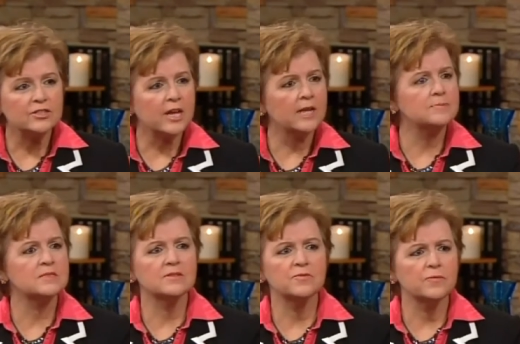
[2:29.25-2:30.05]

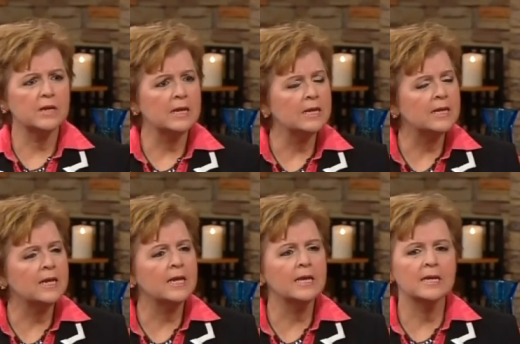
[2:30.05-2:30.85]
shapes and
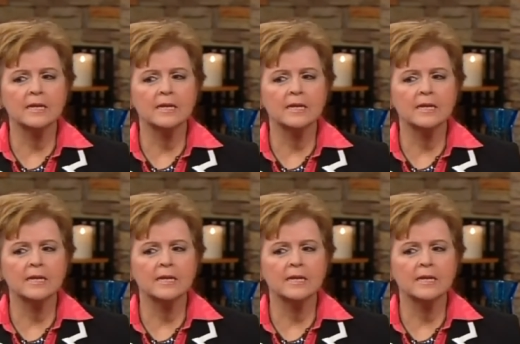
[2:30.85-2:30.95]
eating.